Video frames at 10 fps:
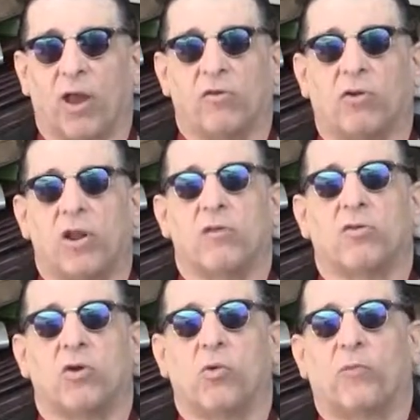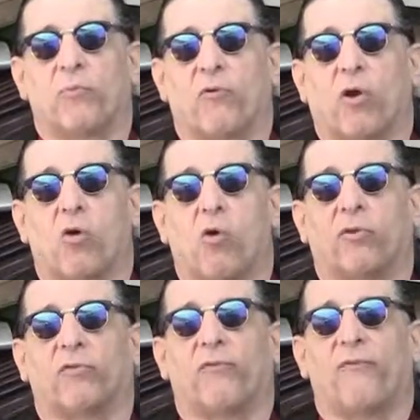and you didn't do it for a
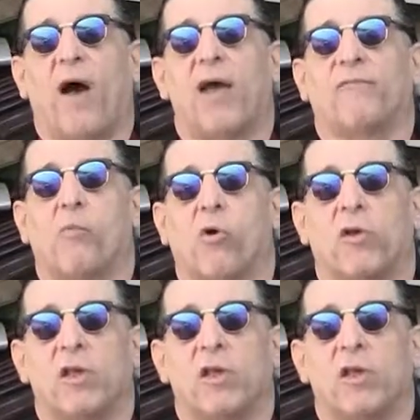course of 5 more